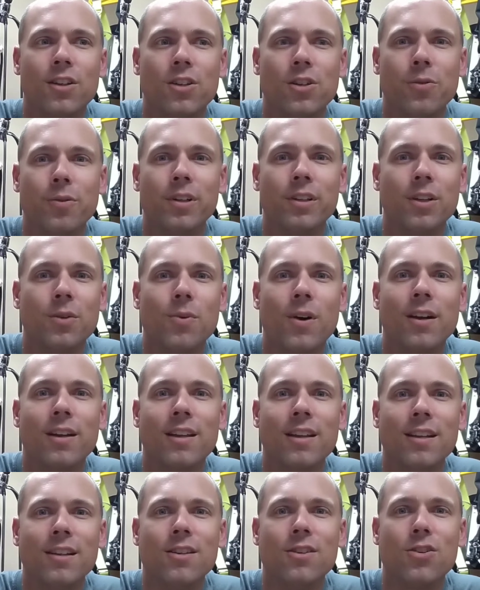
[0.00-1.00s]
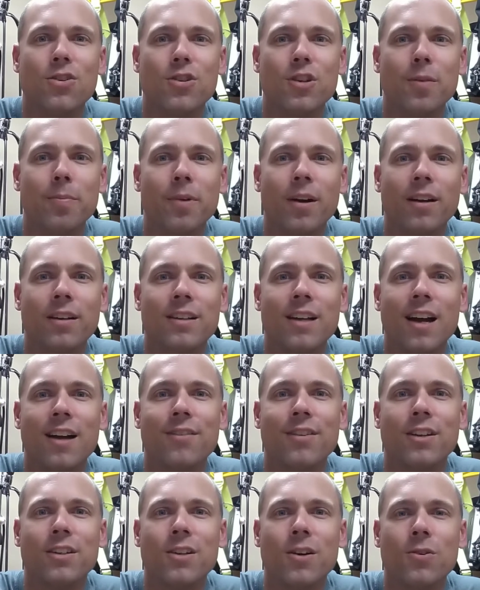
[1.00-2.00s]
you really want to get into shipwreck
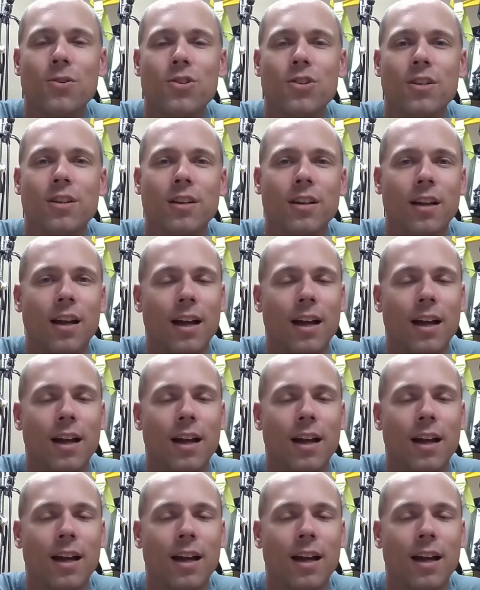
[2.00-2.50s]
diving, don't you?